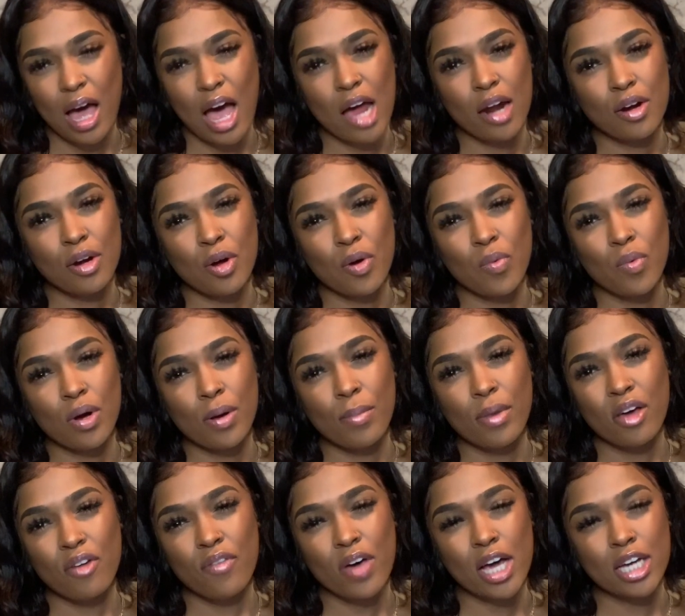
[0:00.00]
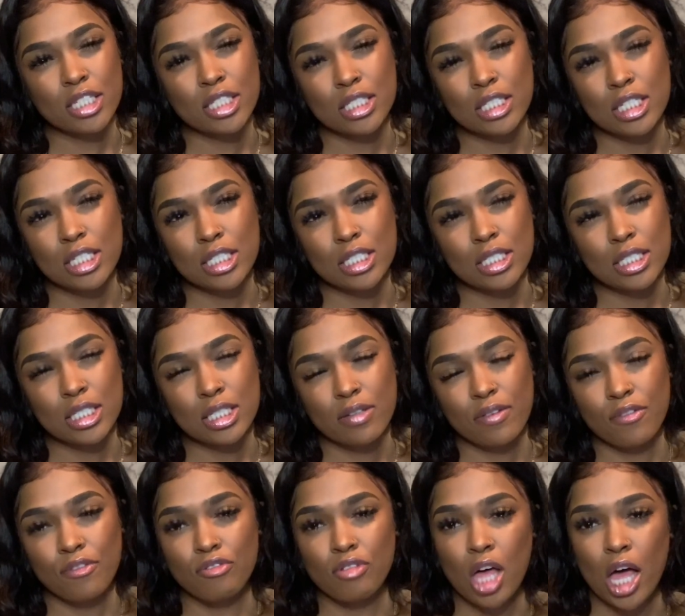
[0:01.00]
I don't know what my fascination,
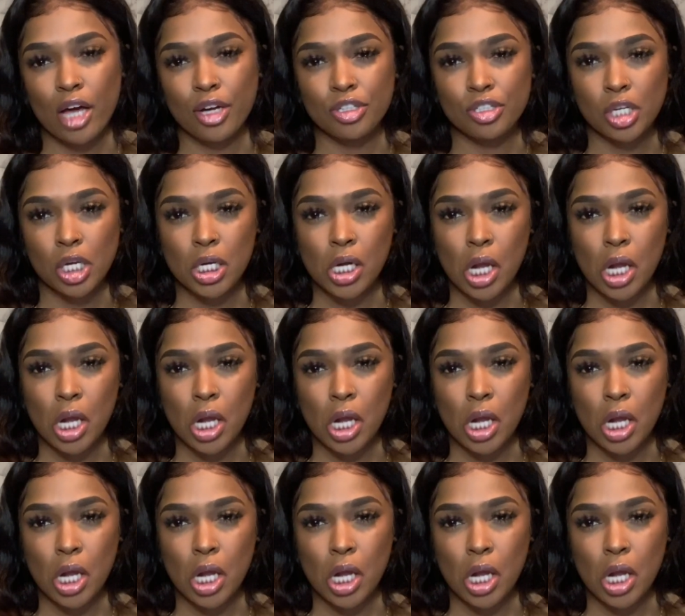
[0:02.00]
wow,